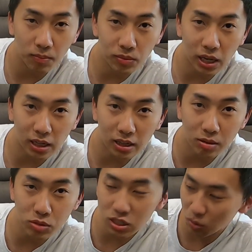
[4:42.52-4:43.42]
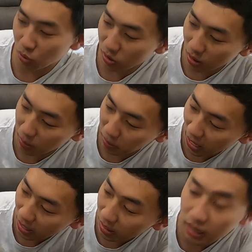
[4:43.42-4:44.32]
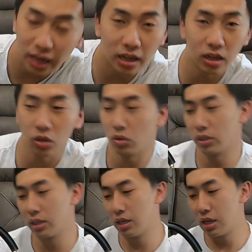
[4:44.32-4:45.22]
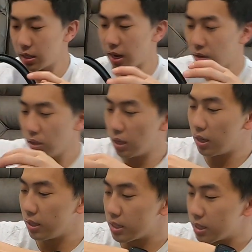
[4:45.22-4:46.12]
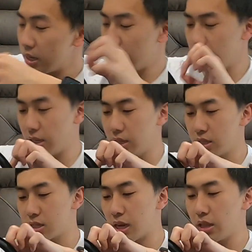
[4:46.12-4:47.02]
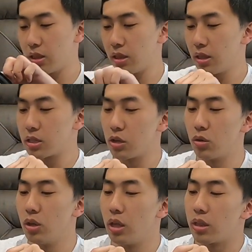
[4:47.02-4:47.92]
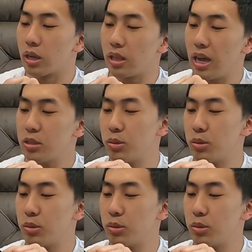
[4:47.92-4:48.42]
it comes with black and gold. Now, let's get inside. So the clasp